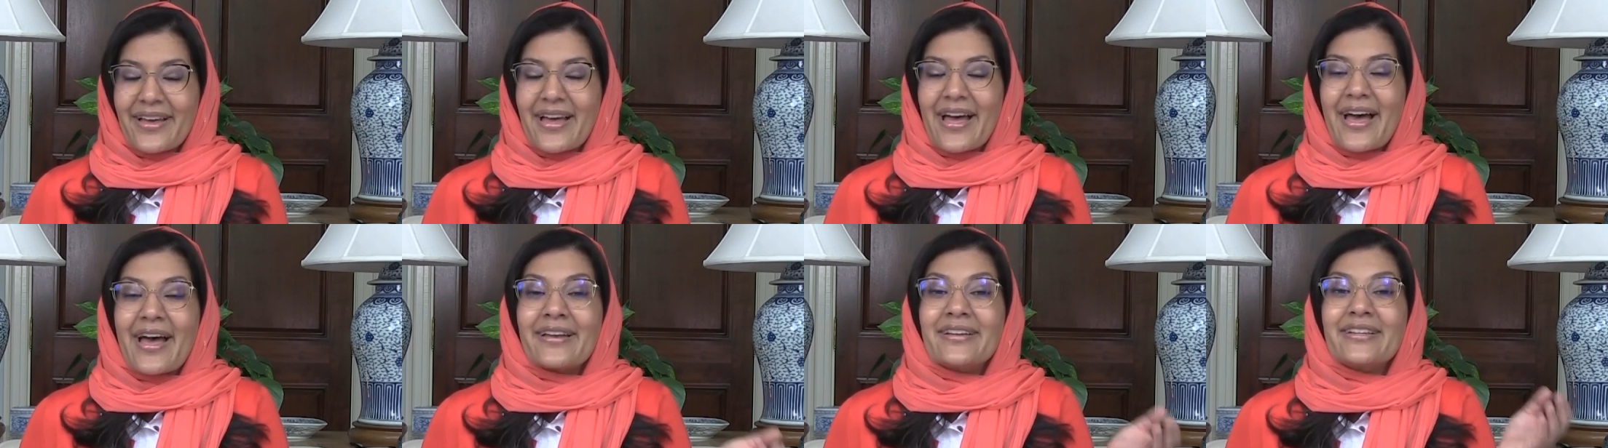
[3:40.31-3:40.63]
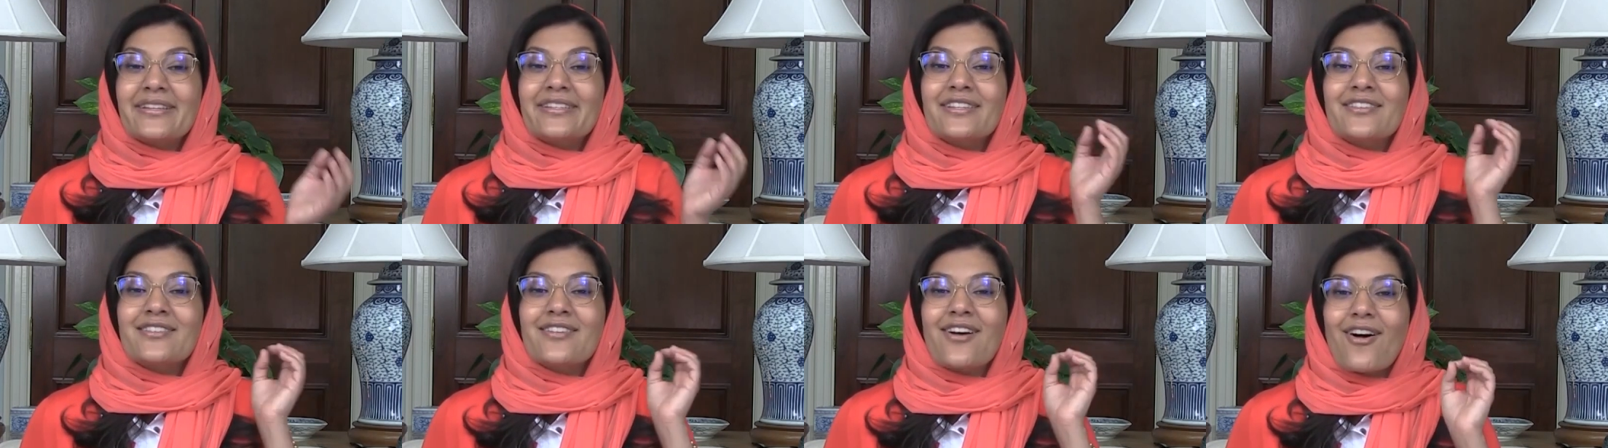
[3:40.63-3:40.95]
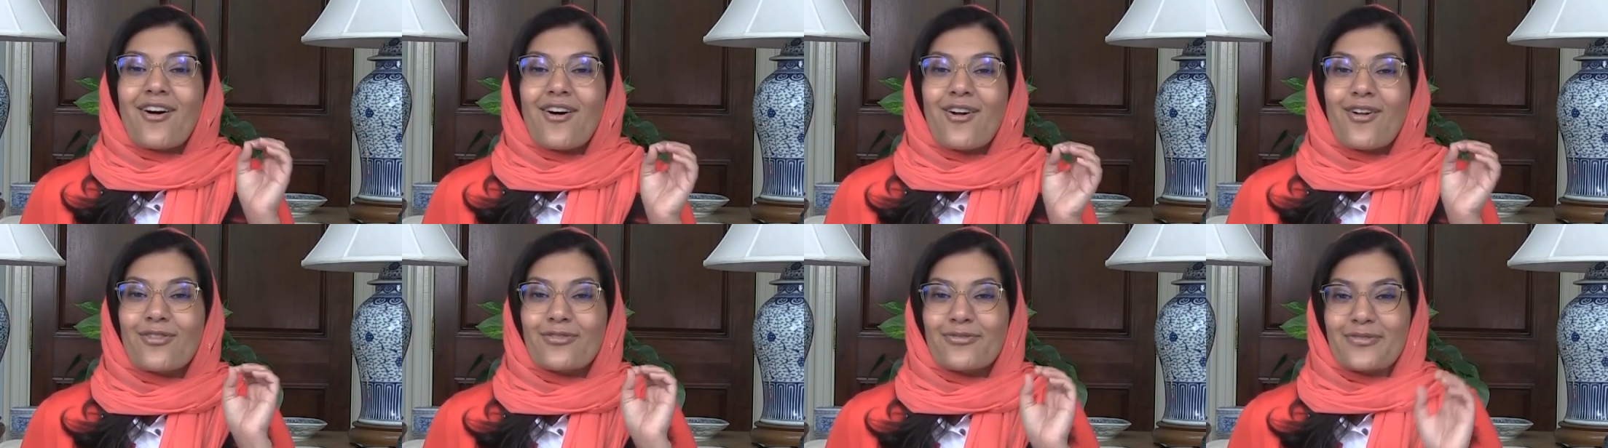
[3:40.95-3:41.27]
and it's an
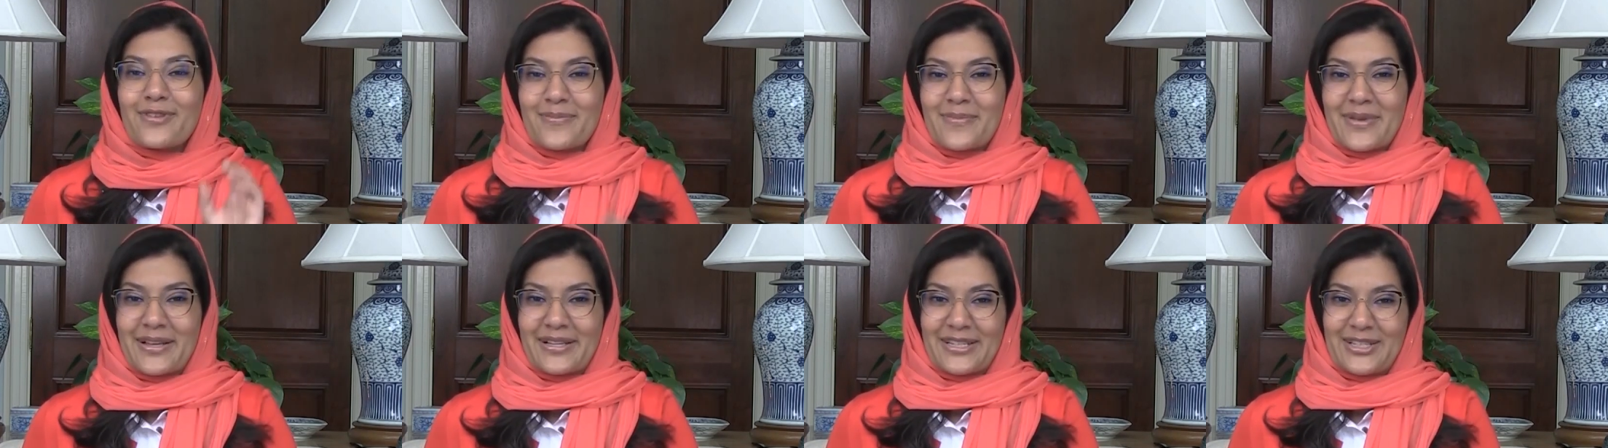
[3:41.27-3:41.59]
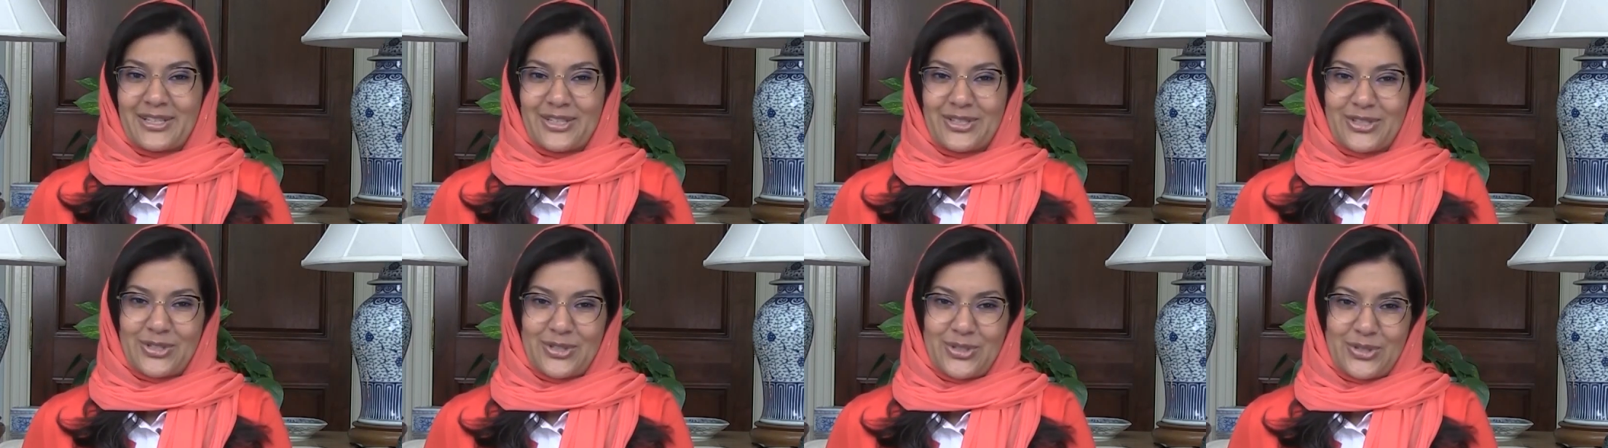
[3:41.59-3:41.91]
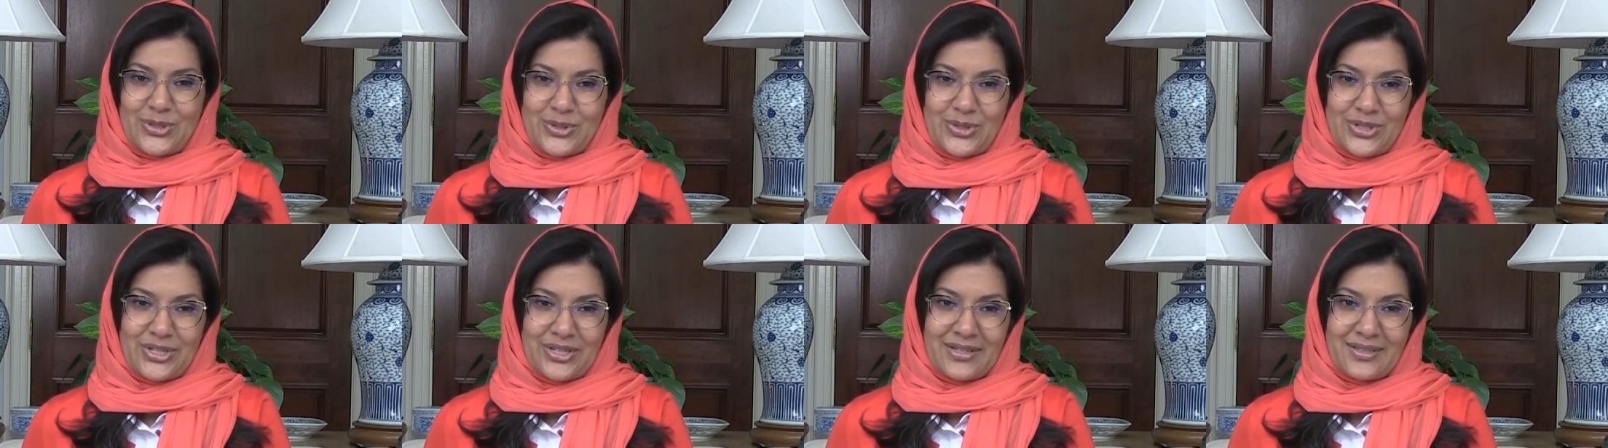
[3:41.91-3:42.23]
all-female
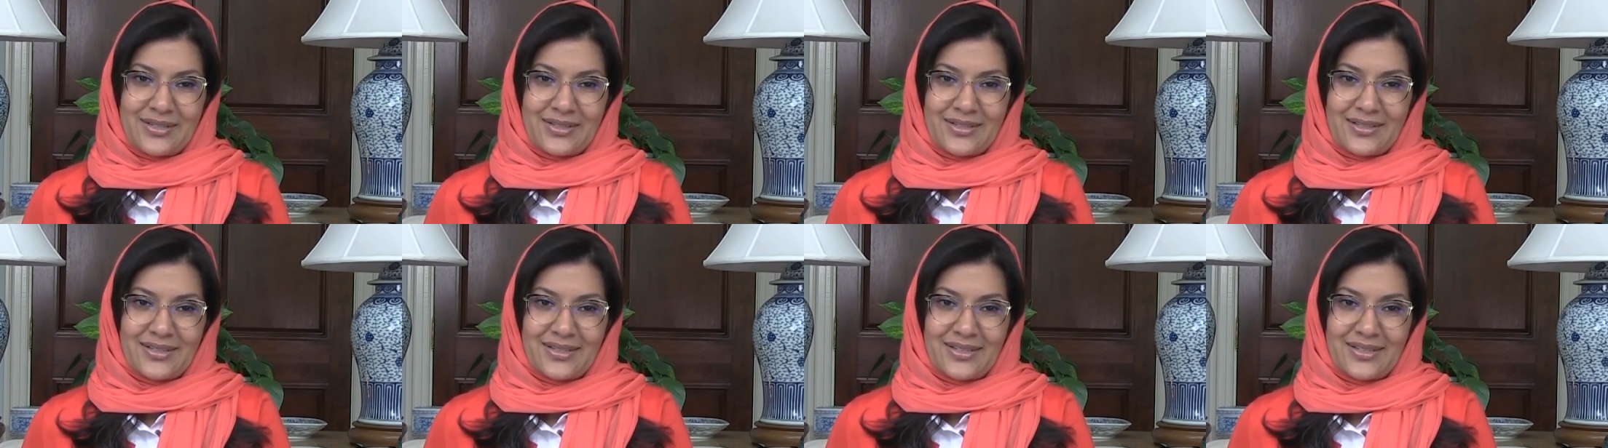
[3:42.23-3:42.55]
institution,